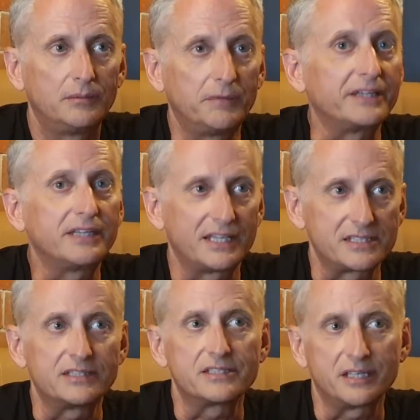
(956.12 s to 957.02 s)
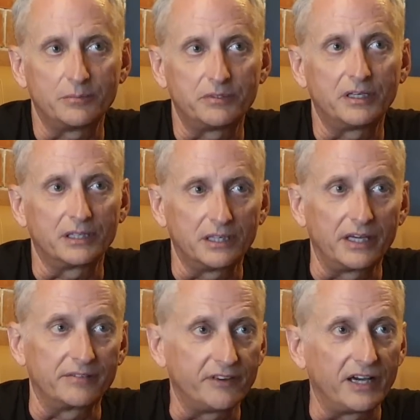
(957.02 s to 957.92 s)
My dad said the same thing. He
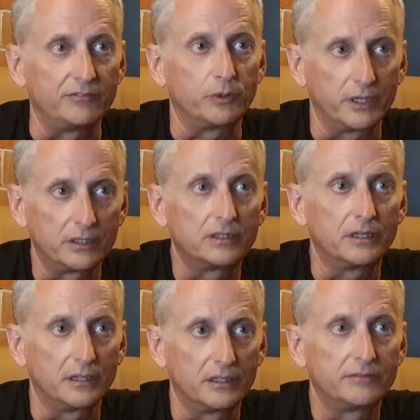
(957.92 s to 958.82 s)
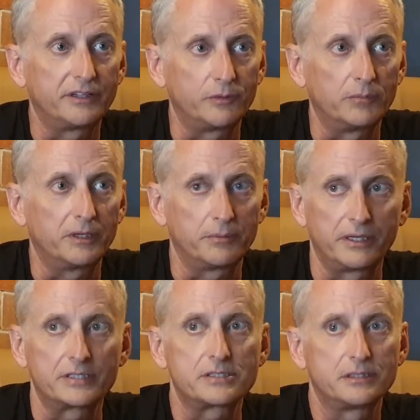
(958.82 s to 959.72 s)
had yeah. a five-way, yeah, yeah. five-way
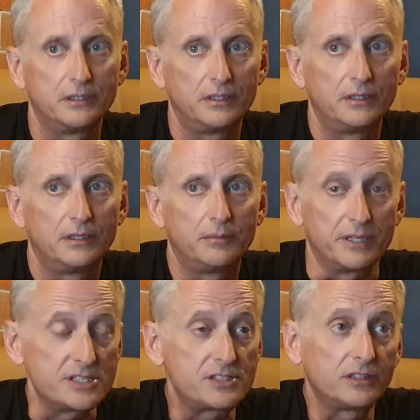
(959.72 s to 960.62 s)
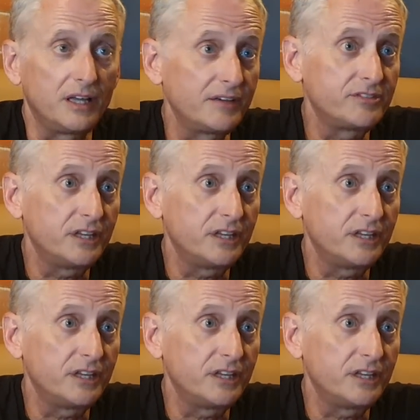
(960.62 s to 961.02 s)
bypass. Hmm. But he's still alive